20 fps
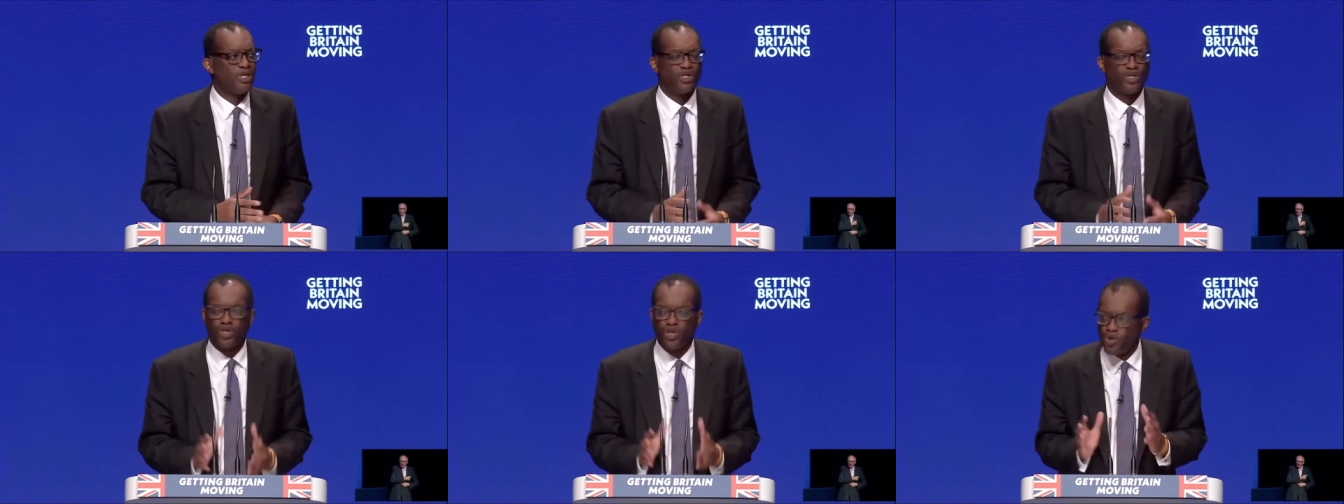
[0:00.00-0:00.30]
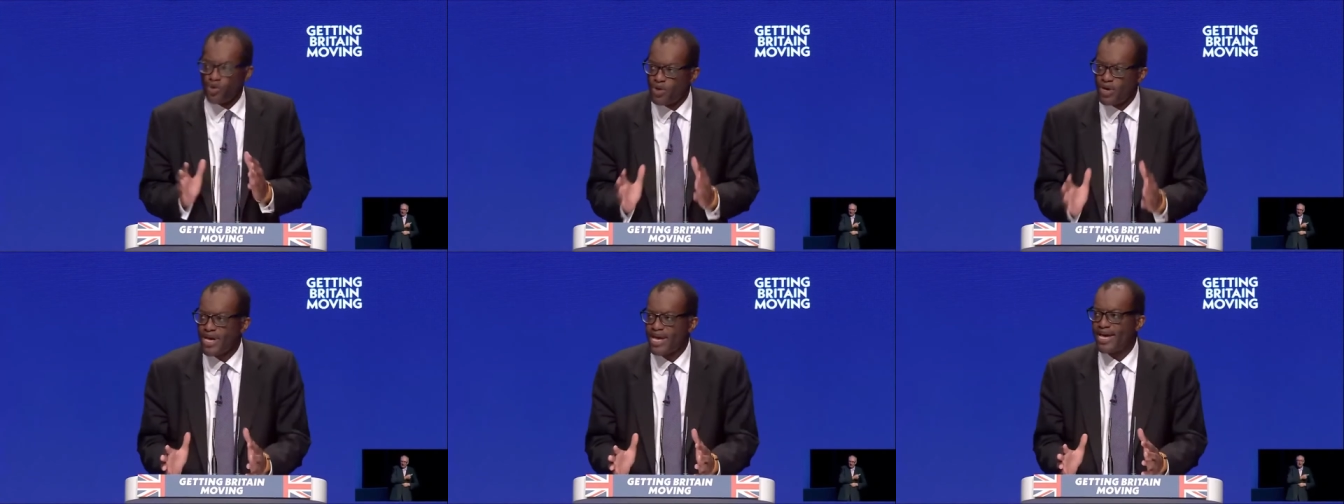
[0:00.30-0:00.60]

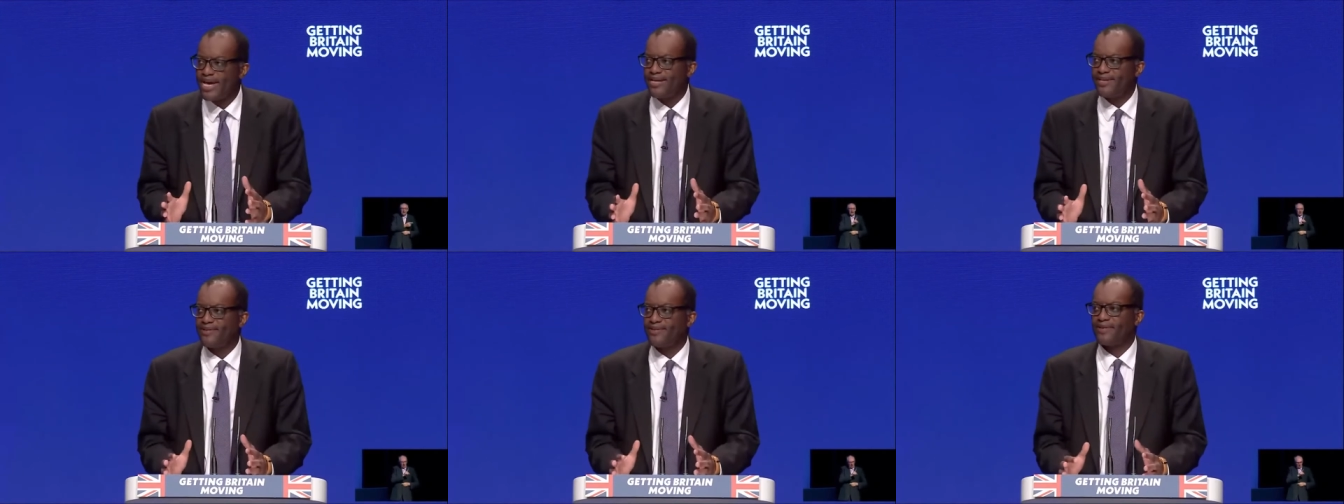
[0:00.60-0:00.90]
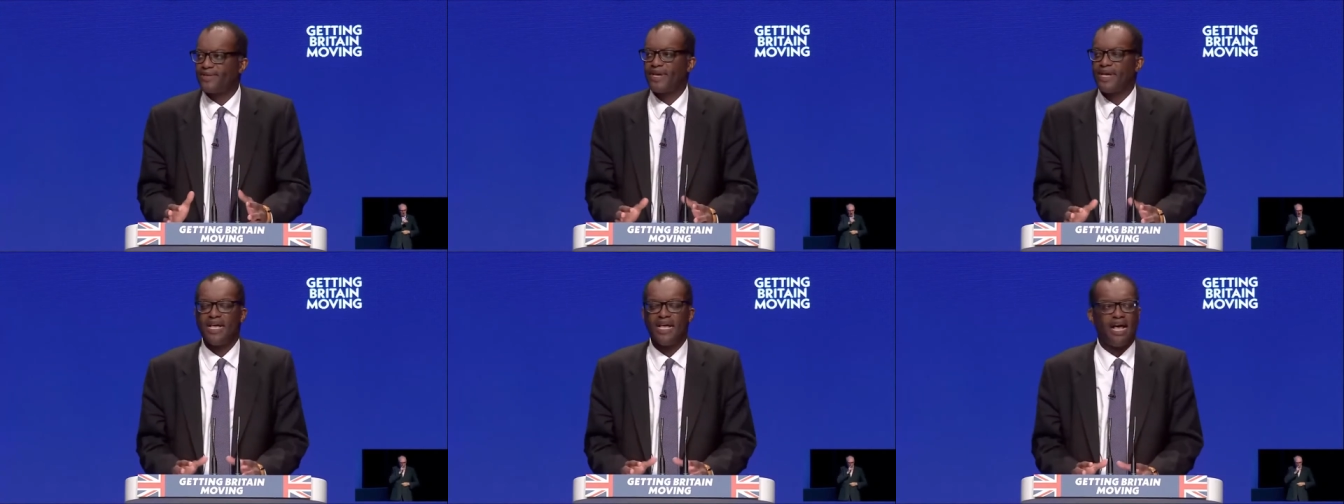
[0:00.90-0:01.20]
Two
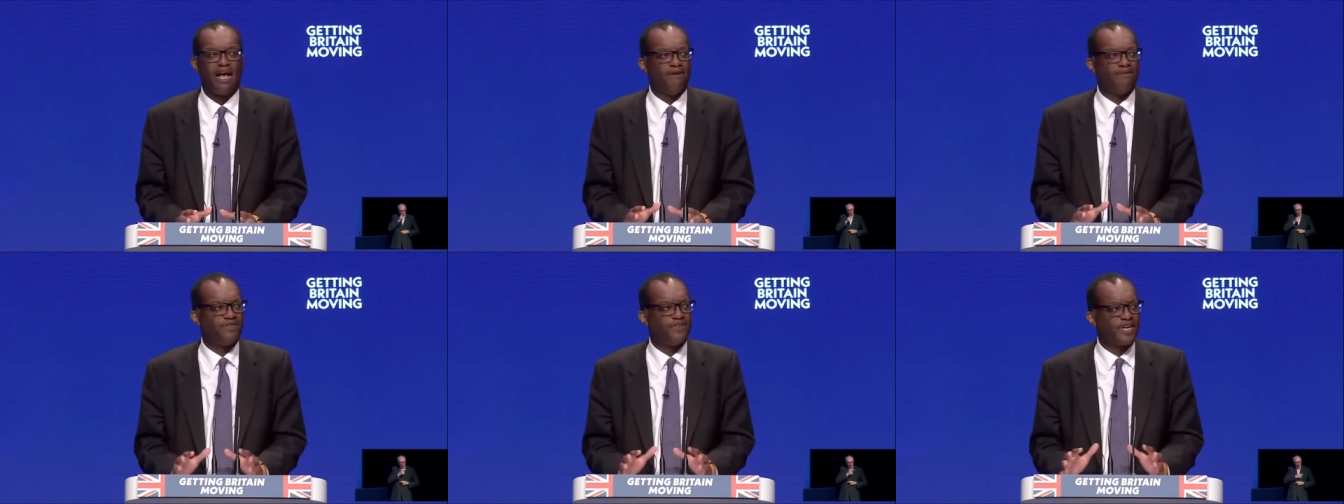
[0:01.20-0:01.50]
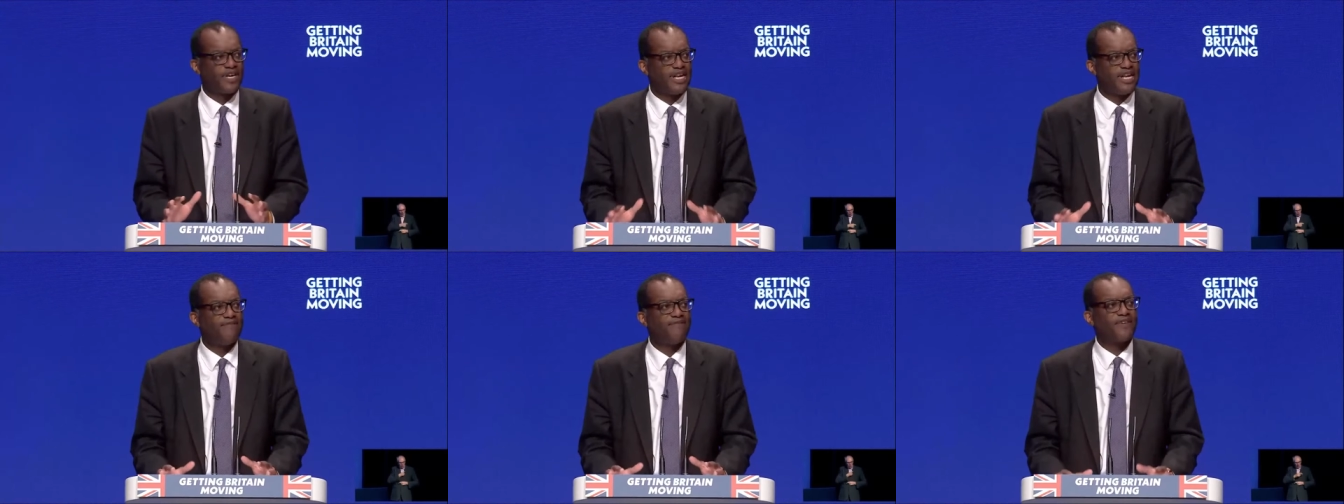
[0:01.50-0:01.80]
years of
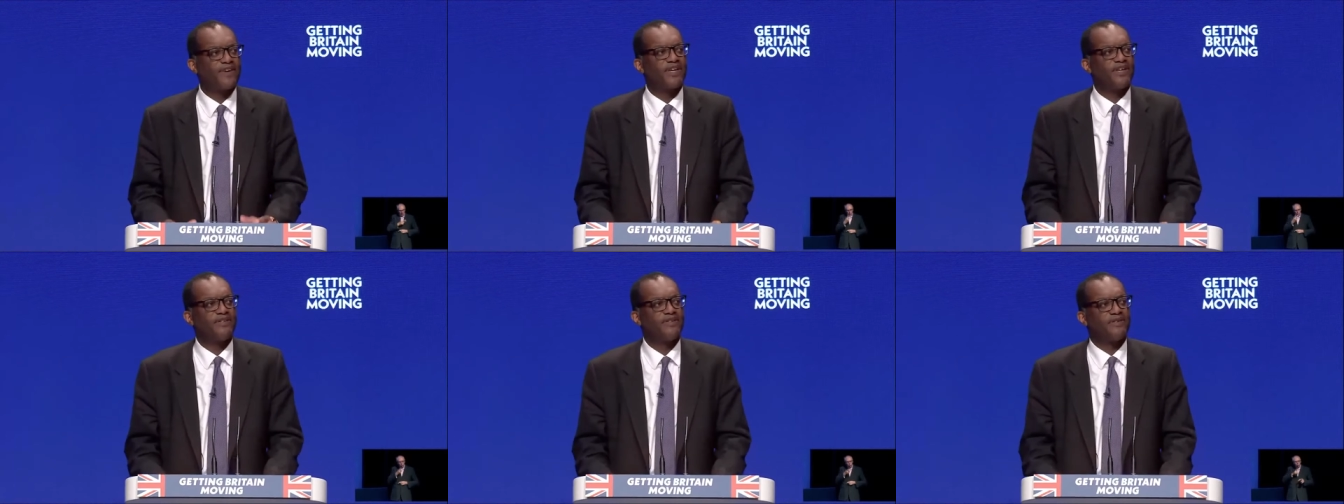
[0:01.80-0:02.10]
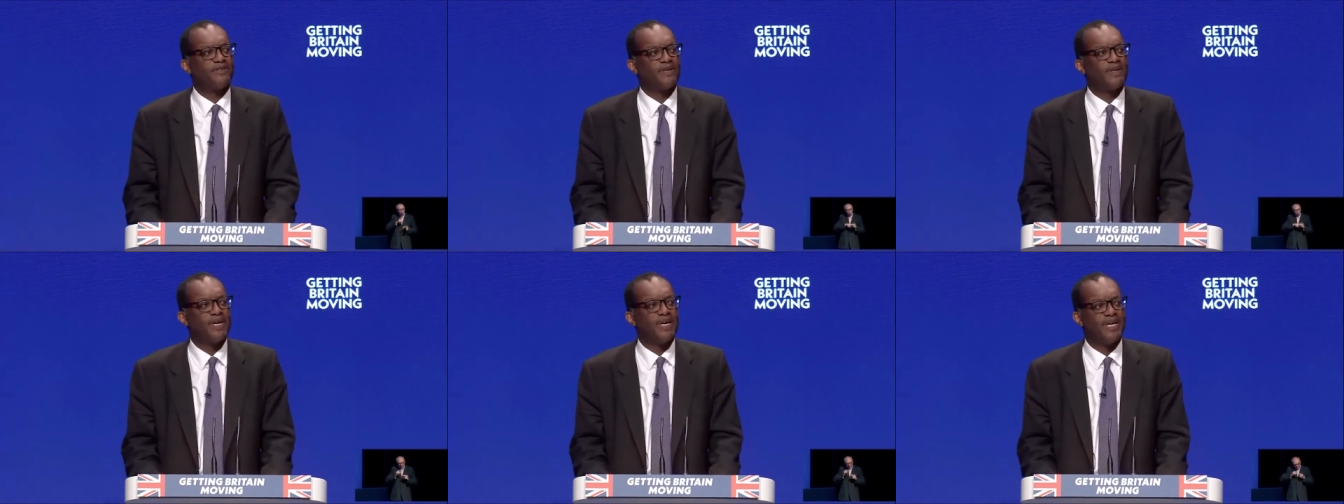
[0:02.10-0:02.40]

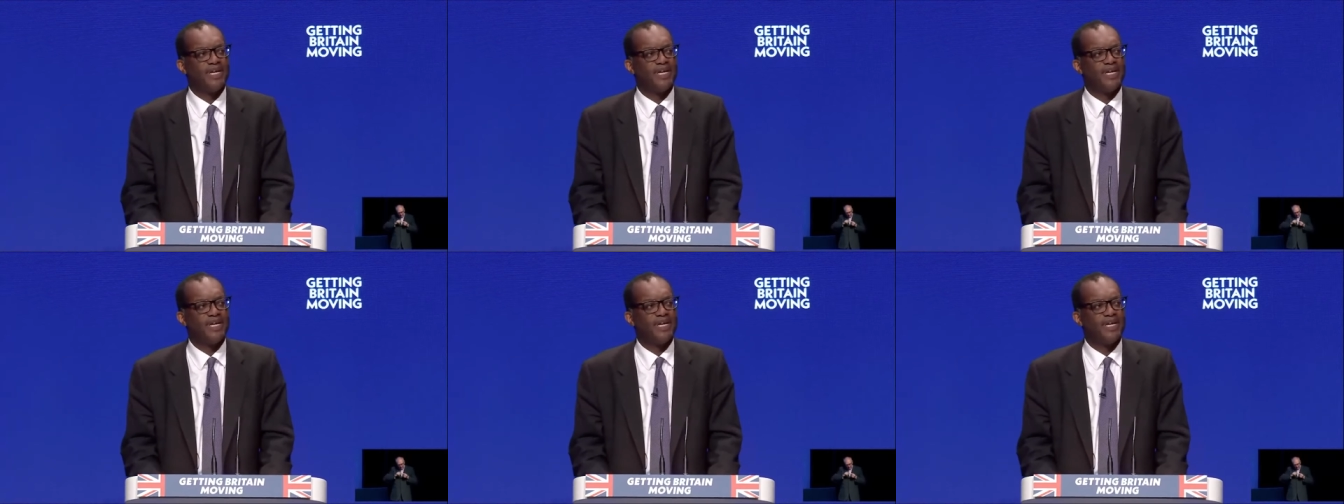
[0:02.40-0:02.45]
significant